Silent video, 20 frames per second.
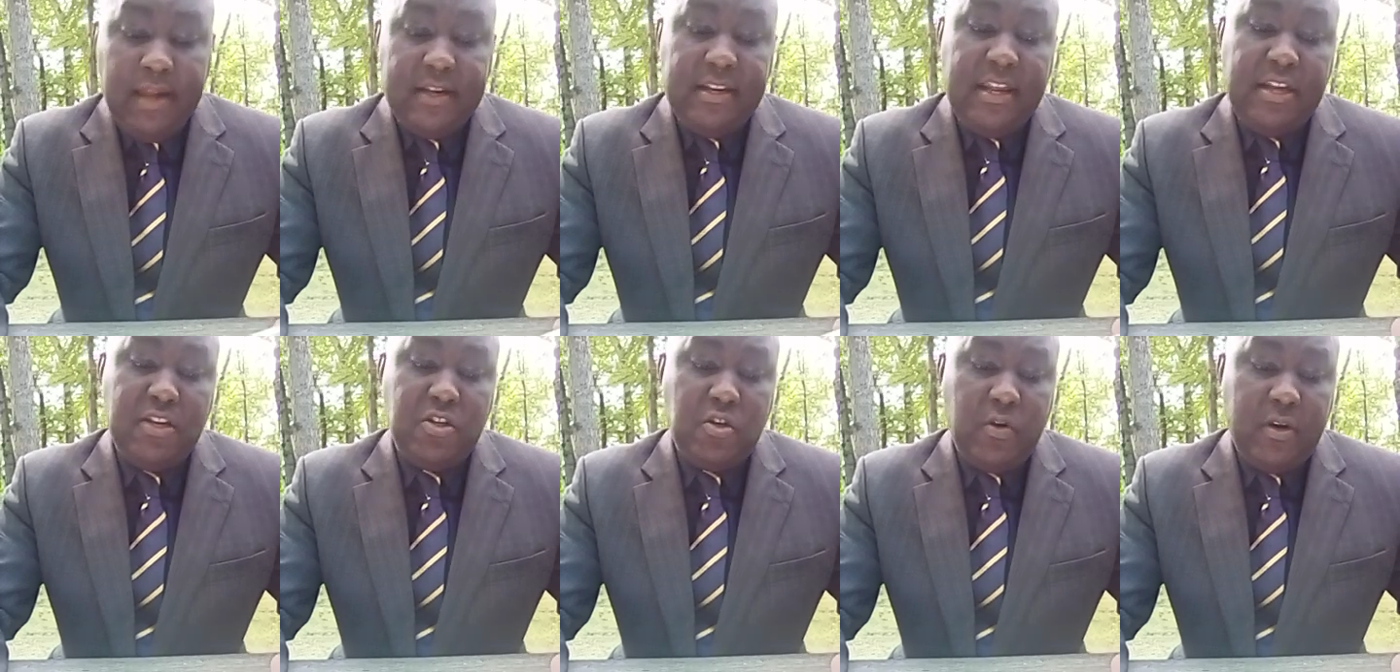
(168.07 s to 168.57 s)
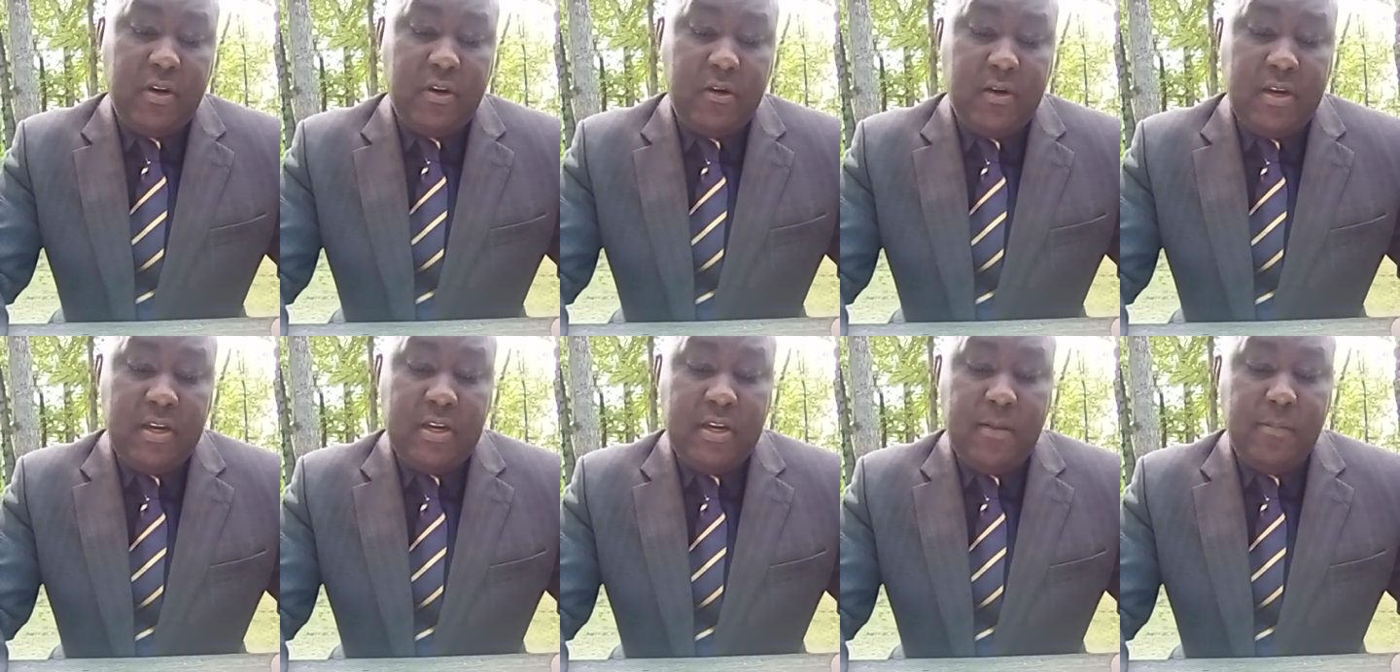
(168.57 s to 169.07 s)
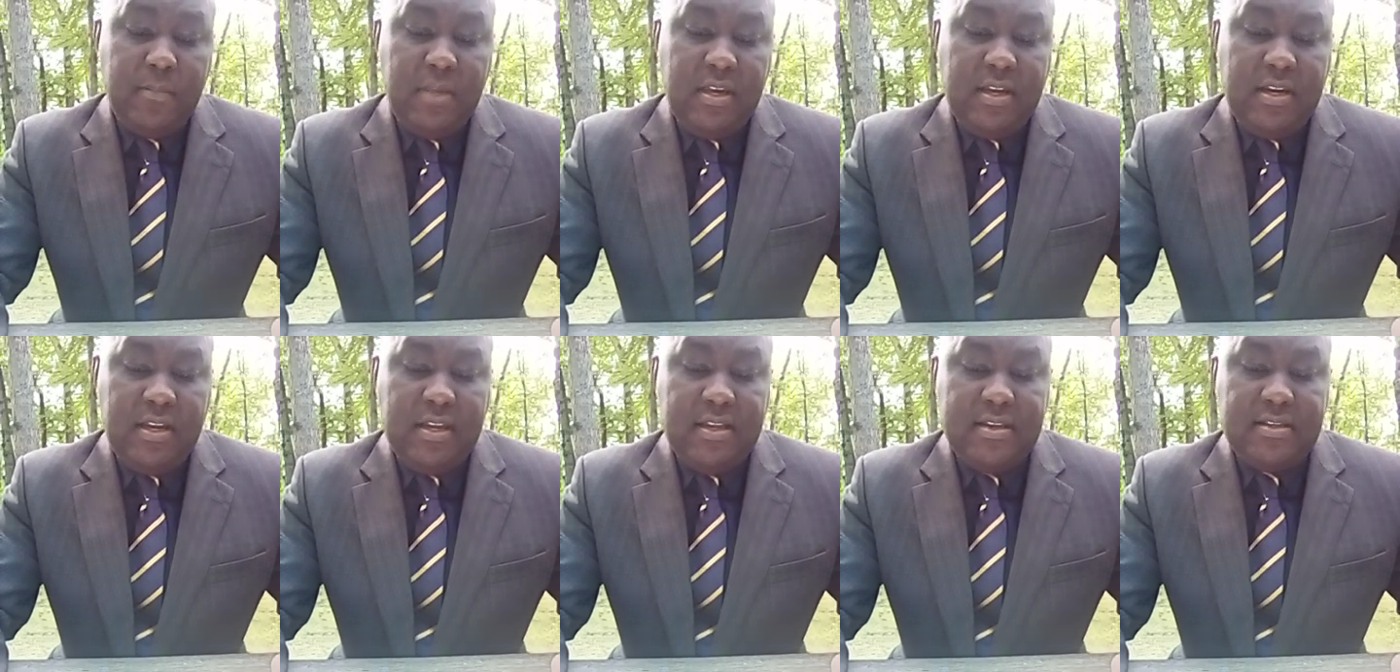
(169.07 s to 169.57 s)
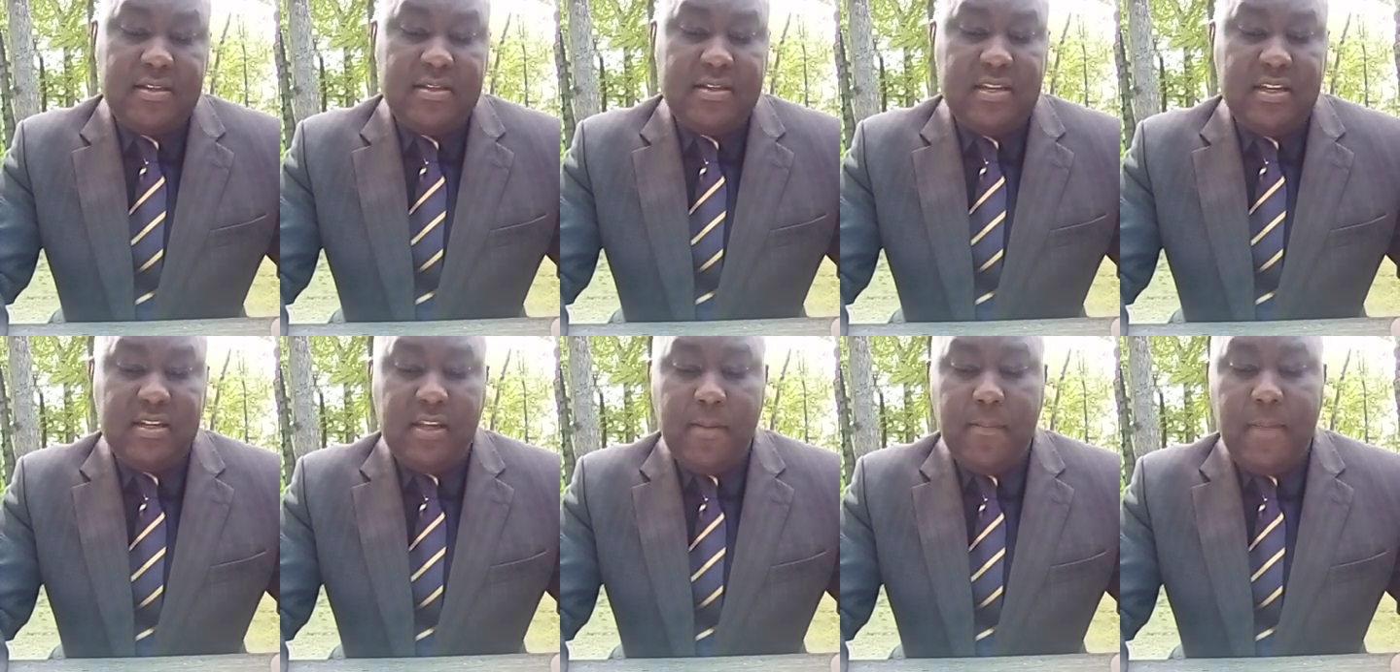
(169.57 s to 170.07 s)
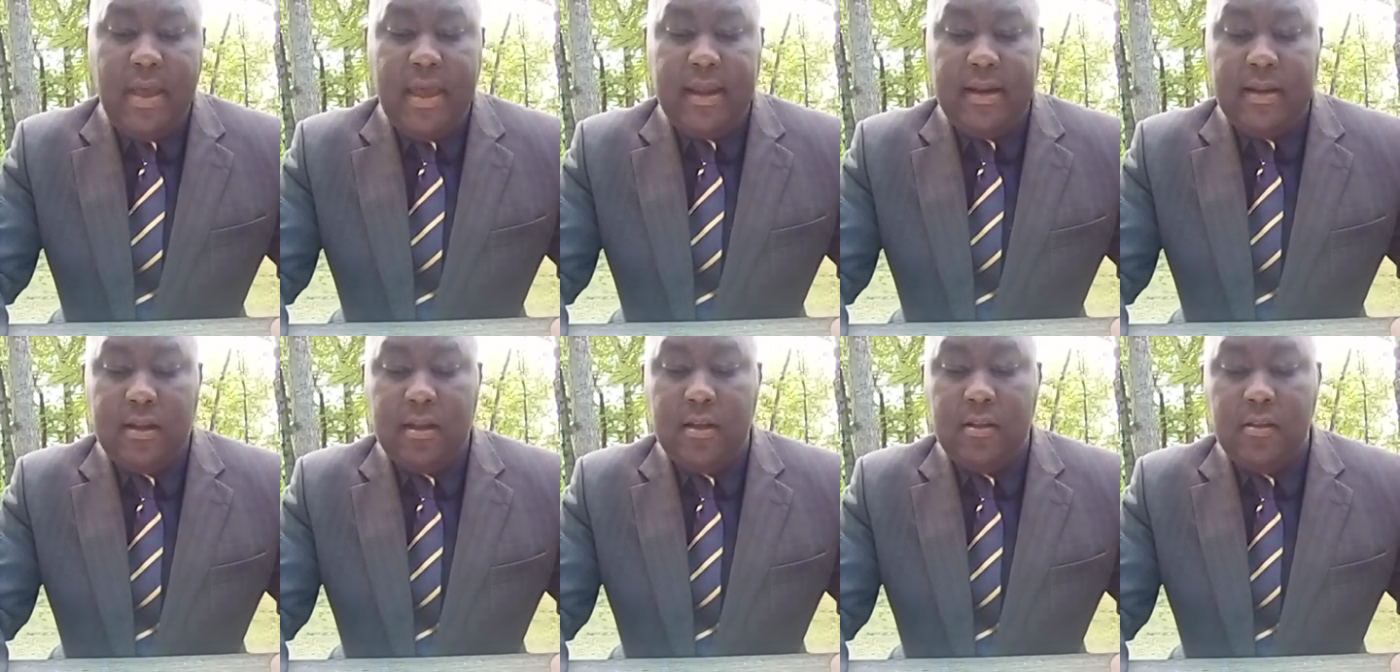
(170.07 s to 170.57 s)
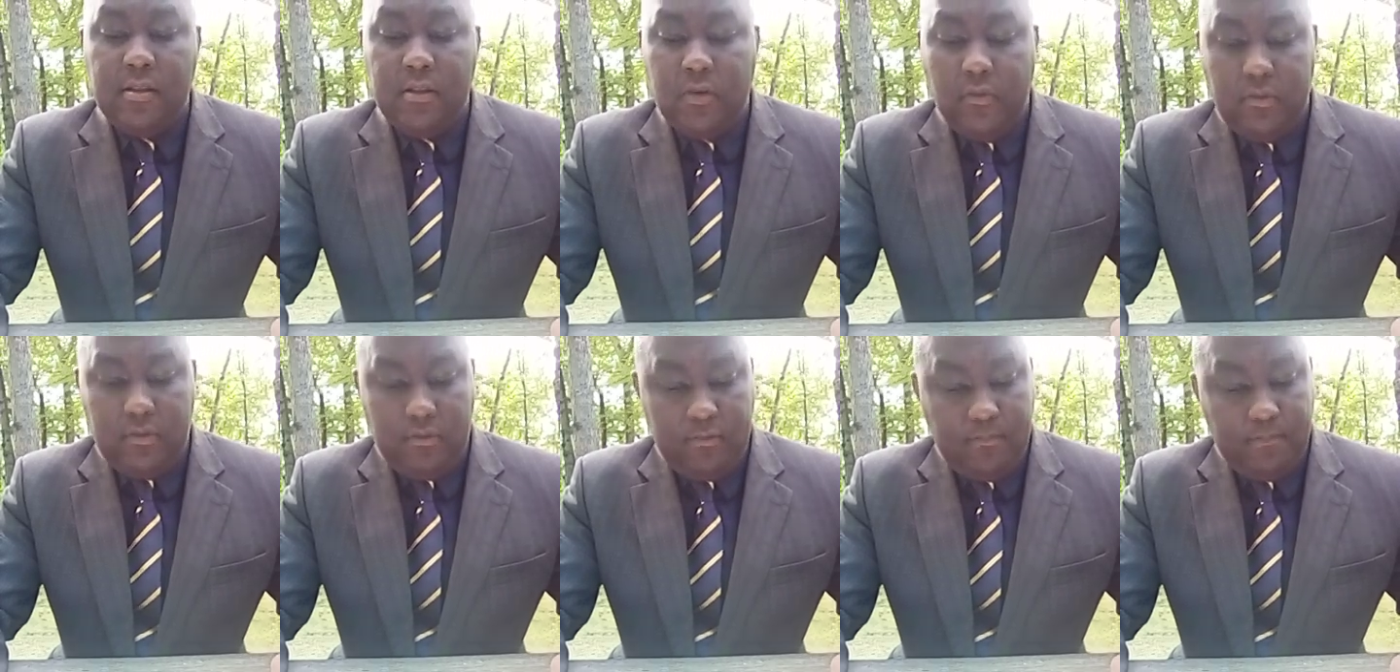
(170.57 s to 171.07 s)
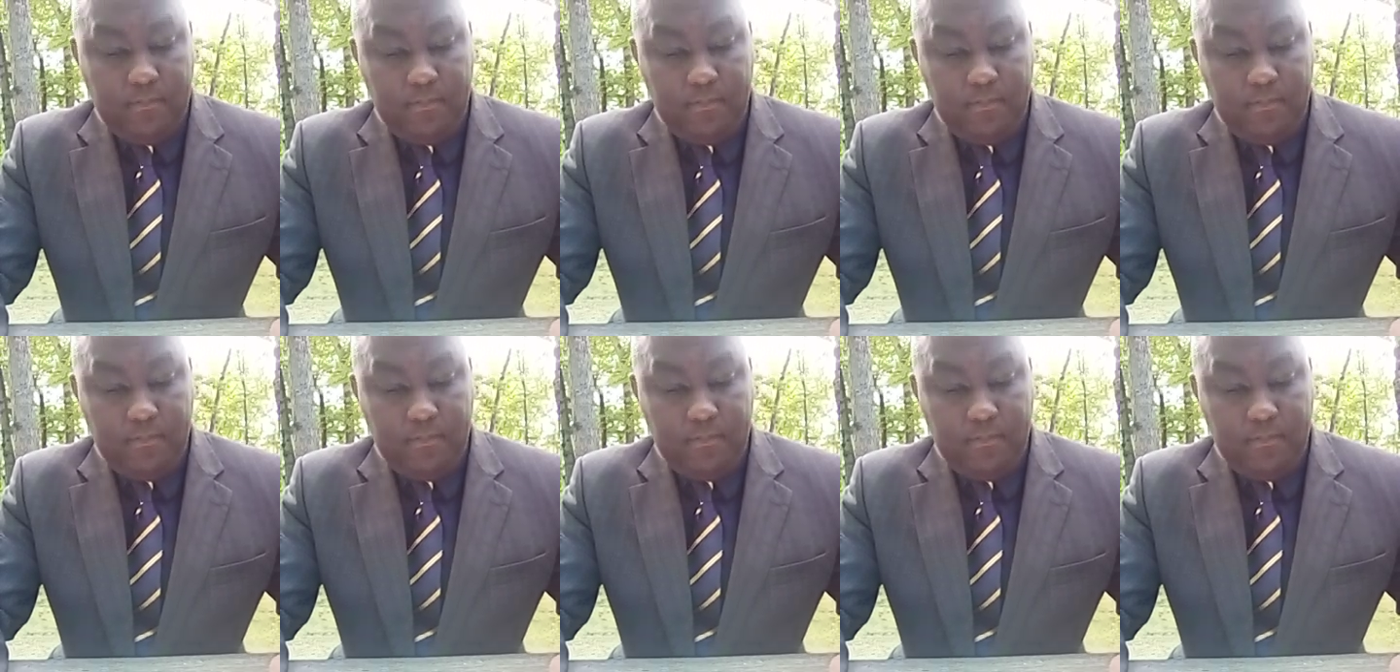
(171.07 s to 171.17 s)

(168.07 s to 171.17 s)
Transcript: they trigger an immediate systematic alert.